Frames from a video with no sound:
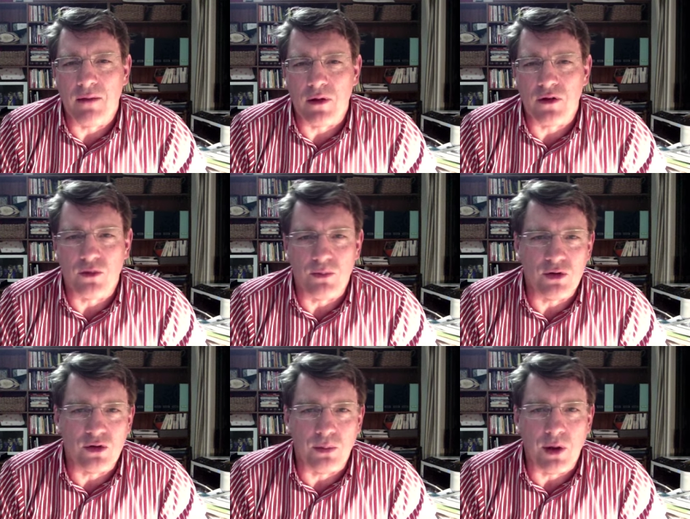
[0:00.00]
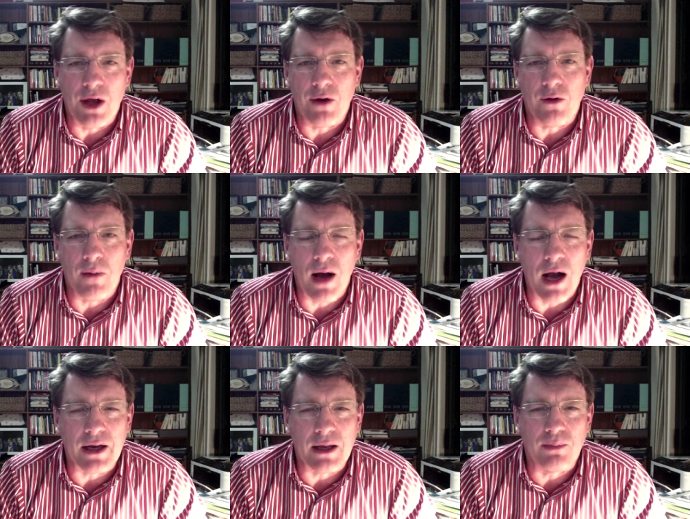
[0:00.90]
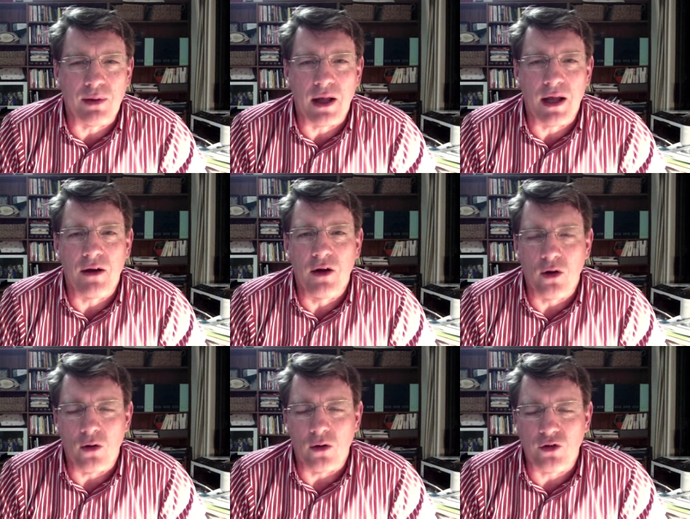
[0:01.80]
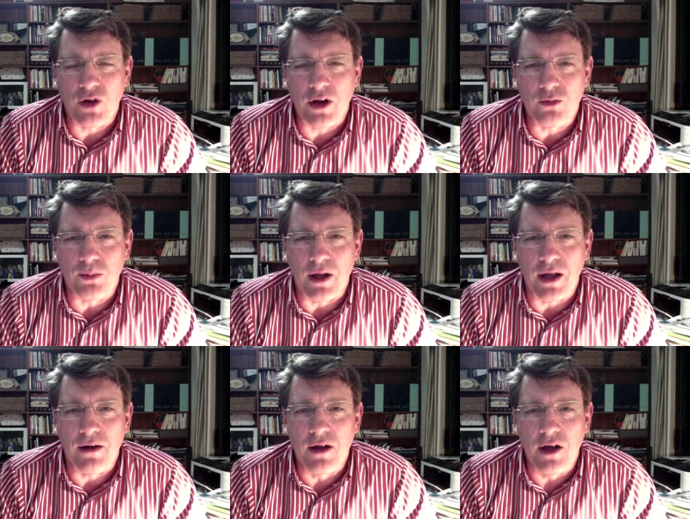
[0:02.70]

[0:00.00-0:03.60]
whether it's a business plan or a marketing plan or a sales plan,